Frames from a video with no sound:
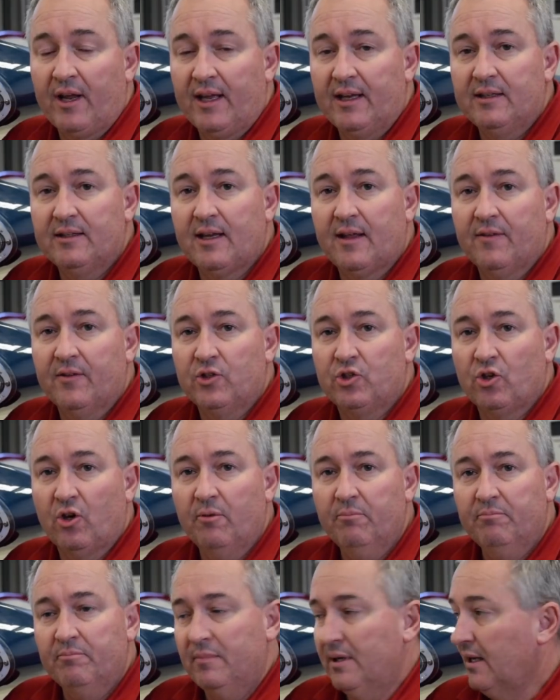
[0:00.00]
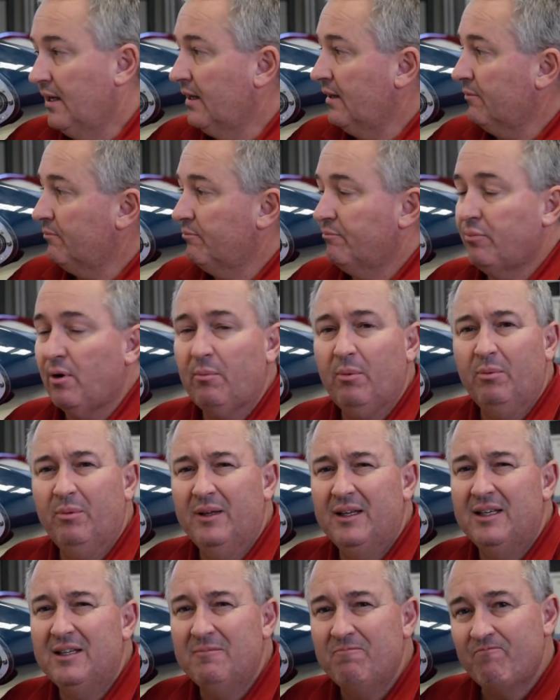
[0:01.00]
ahead and done the job.
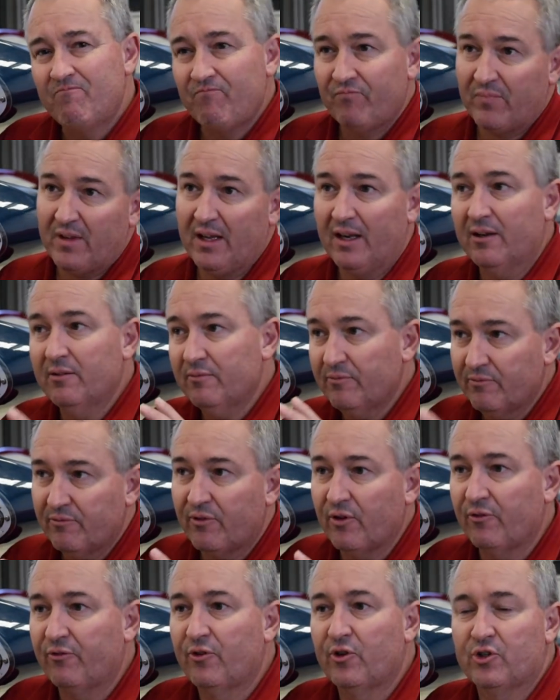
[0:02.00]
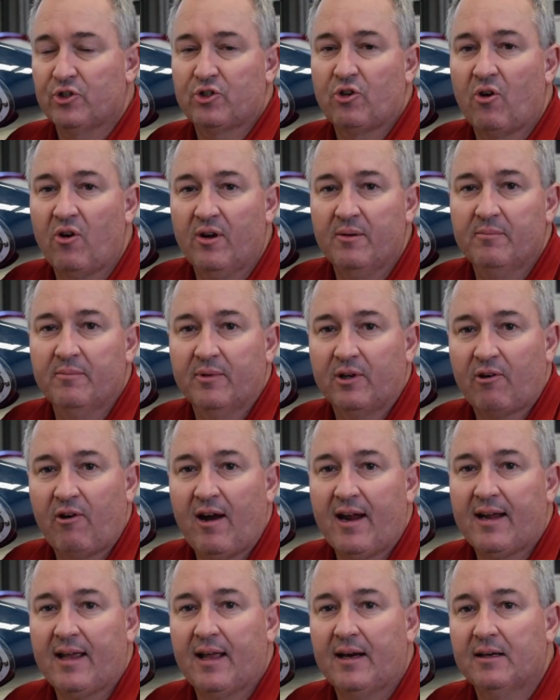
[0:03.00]
Probably, for a first time
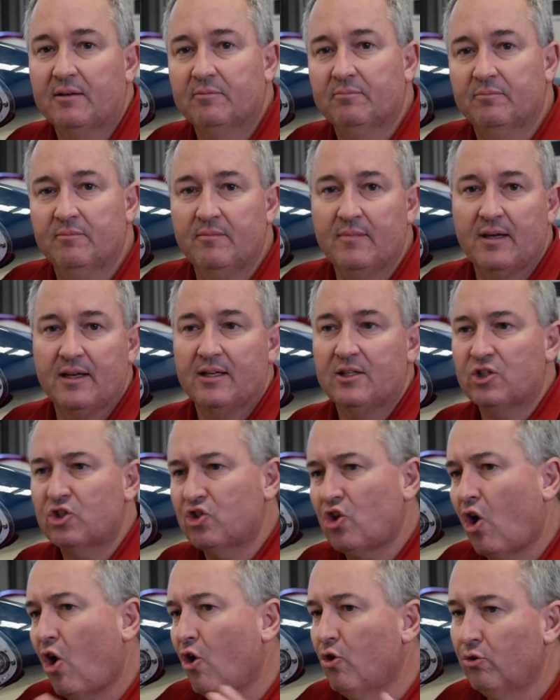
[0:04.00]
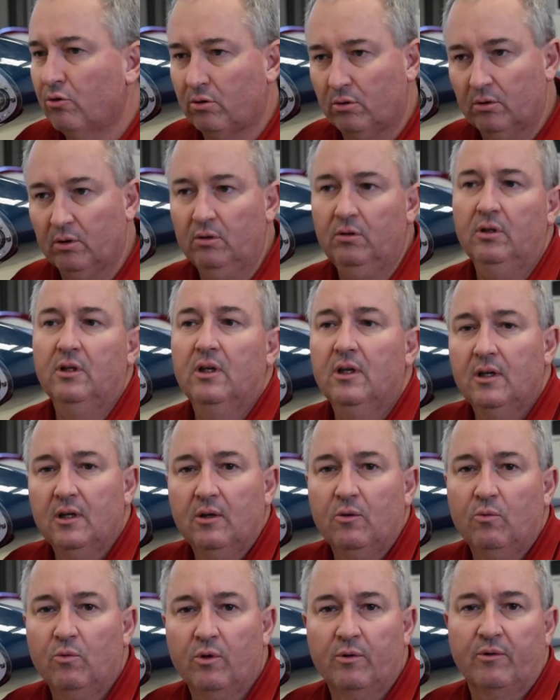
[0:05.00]
crack at it, total
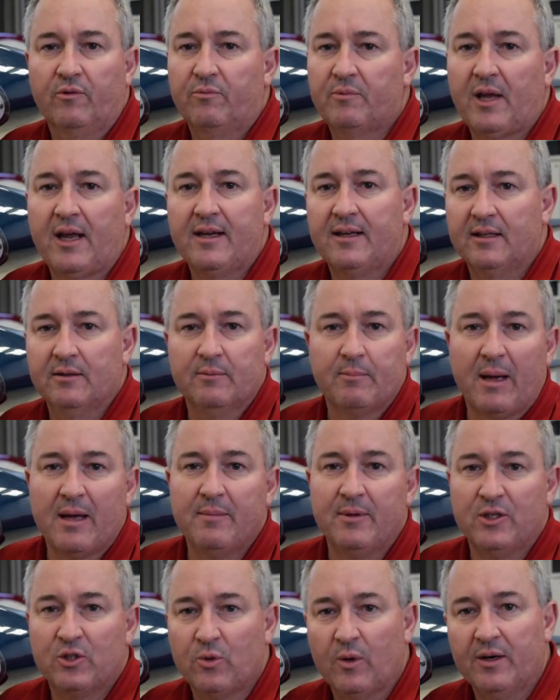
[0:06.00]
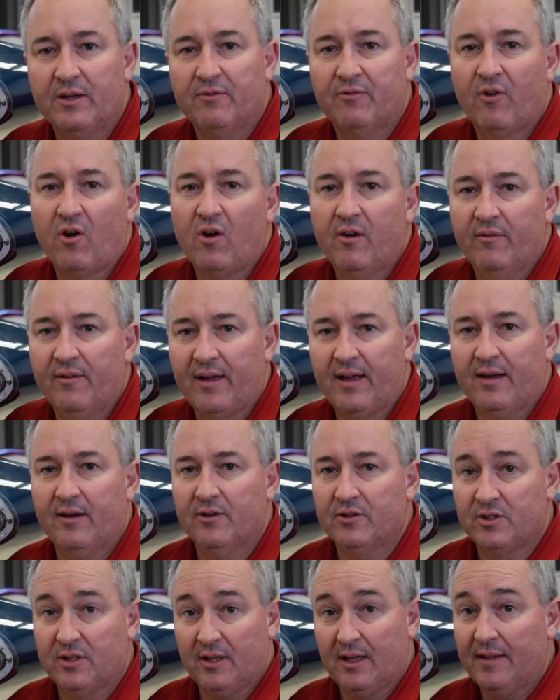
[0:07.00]
would have taken maybe 25
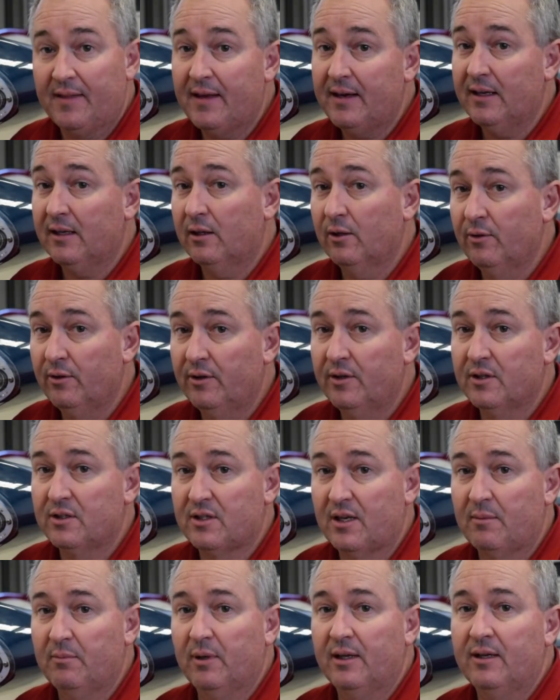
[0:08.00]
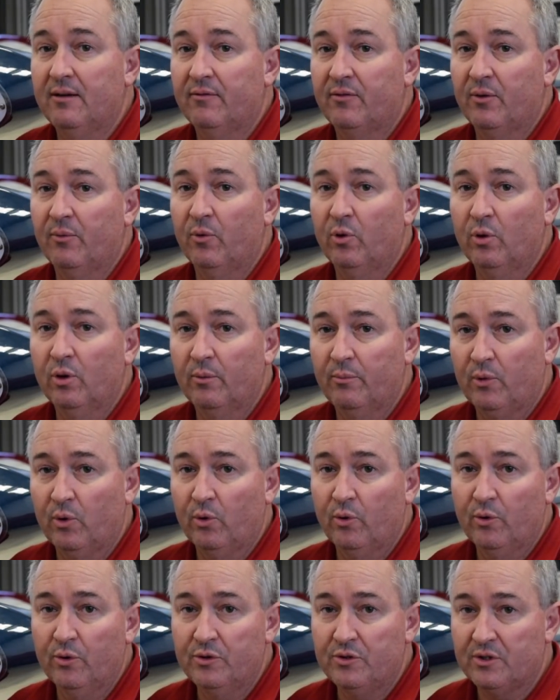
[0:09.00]
hours, and that included assembly of all the
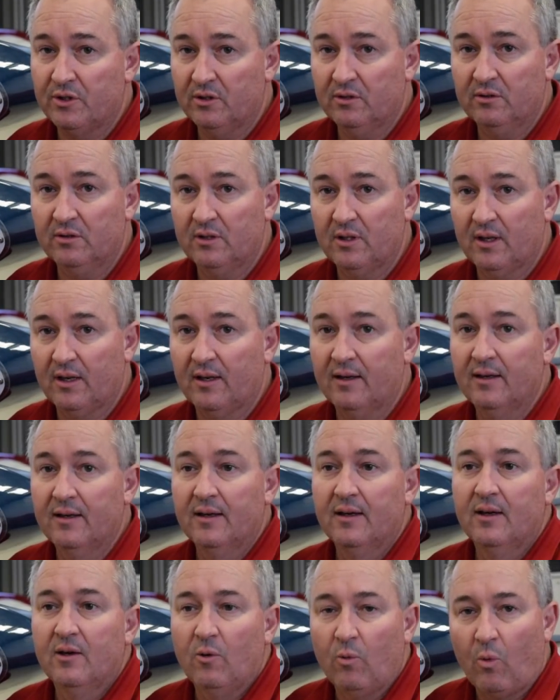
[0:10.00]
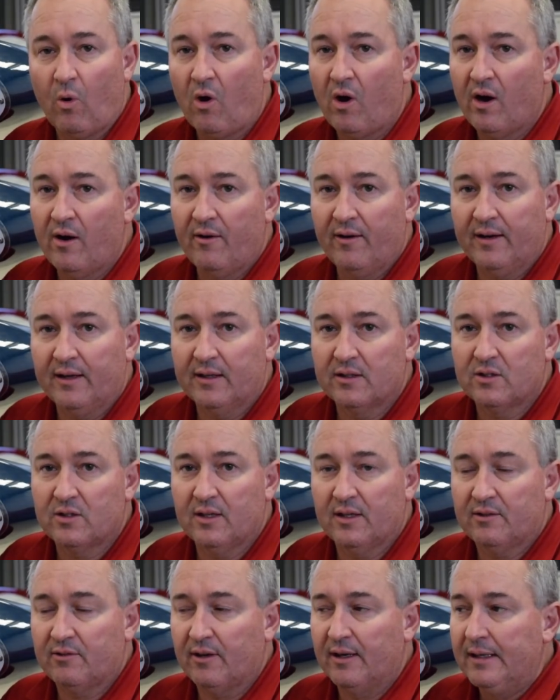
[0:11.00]
boards and wiring,
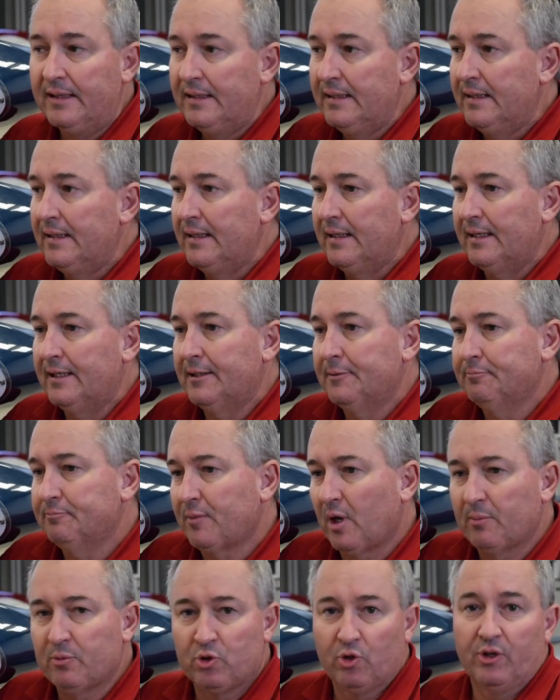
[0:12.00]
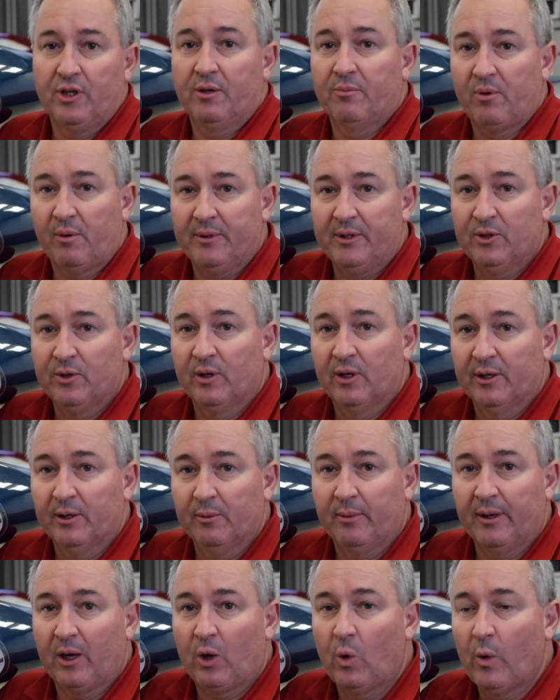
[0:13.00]
etc. I'm sure you could probably do it a little
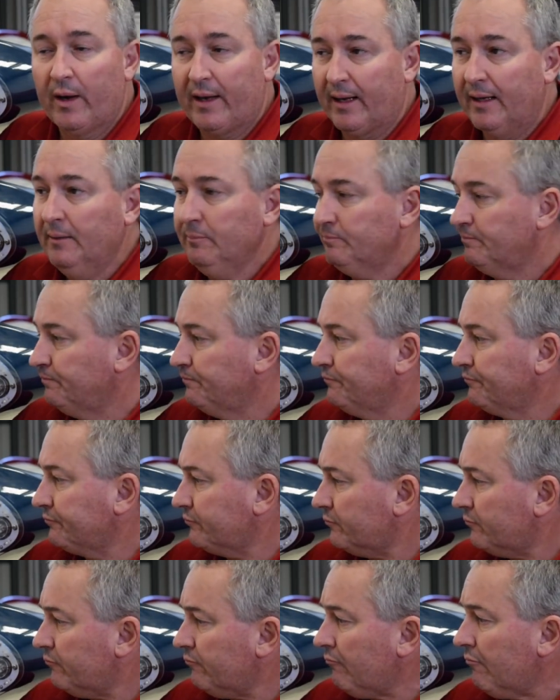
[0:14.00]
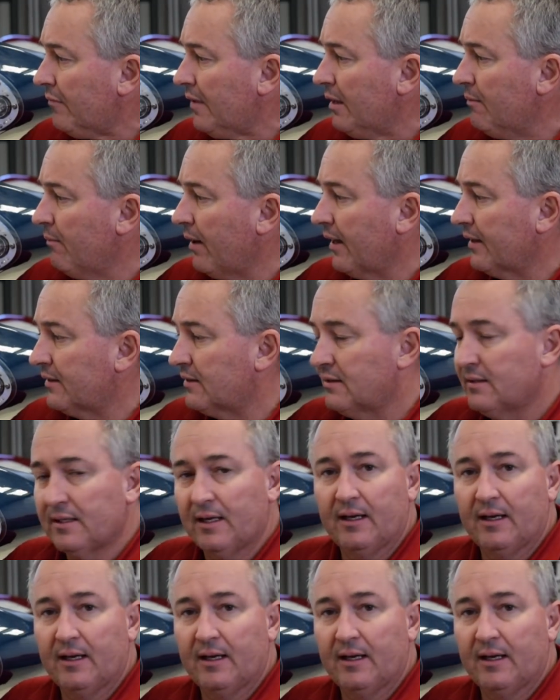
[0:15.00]
bit quicker, but